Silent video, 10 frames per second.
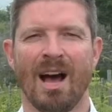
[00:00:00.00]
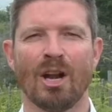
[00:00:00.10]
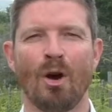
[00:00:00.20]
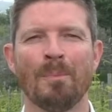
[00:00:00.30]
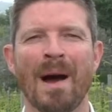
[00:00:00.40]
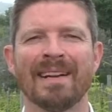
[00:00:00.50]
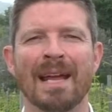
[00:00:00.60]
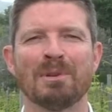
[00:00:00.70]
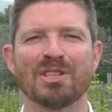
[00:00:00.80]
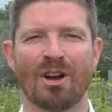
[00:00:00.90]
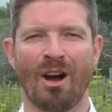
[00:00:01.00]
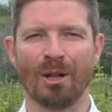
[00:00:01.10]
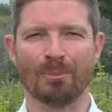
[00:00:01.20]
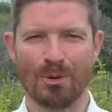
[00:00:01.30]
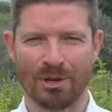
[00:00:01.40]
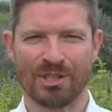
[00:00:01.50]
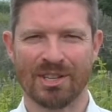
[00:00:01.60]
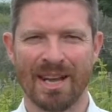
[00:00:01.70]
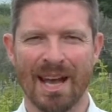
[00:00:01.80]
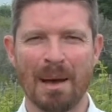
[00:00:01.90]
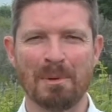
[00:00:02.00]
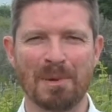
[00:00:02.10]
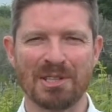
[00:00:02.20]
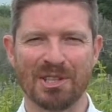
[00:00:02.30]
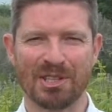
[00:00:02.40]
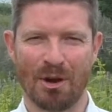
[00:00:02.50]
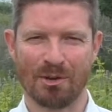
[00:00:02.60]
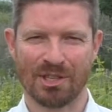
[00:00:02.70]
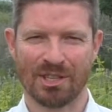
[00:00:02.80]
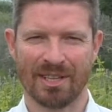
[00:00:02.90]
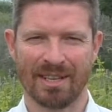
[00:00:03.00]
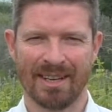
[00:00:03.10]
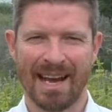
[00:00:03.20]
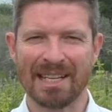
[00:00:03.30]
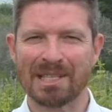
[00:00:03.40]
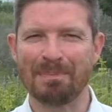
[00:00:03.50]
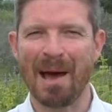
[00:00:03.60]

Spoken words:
Hello, my name is Carl Brooks. I'm a business coach, and it's